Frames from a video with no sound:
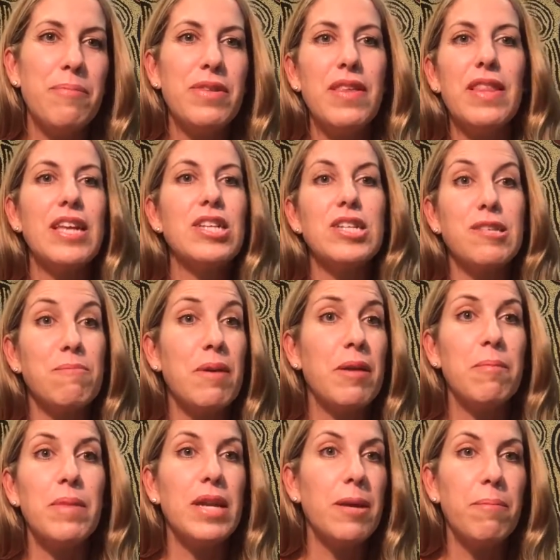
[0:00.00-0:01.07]
that they're just
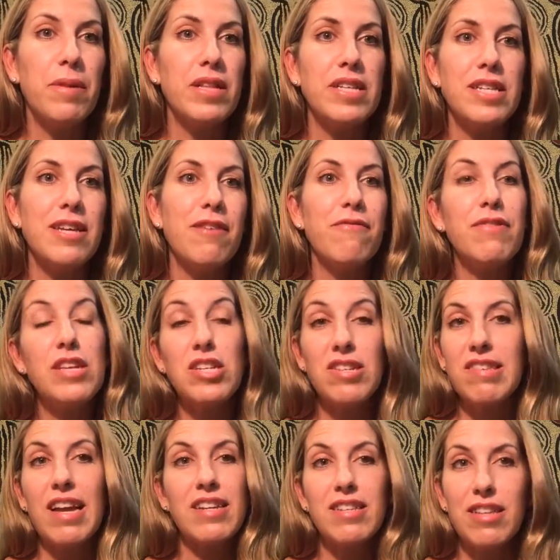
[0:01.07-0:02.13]
being manipulative, they're
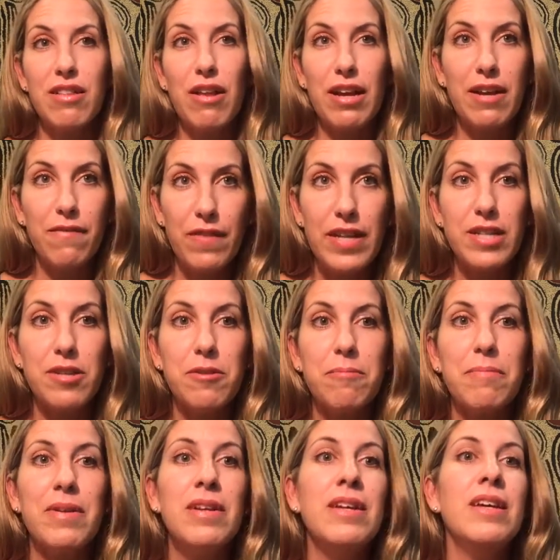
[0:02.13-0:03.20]
just acting like a
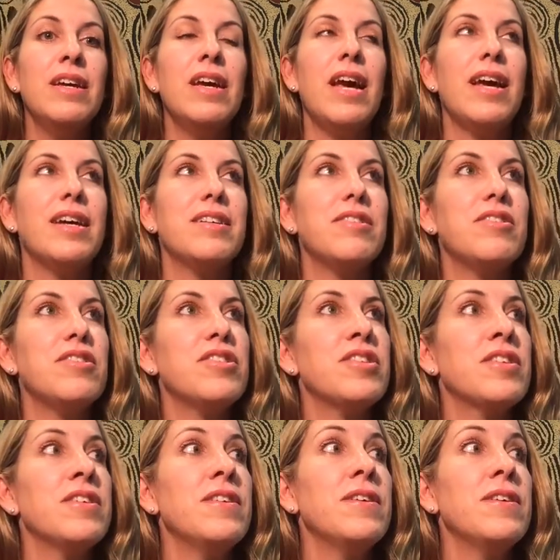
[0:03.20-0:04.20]
victim, and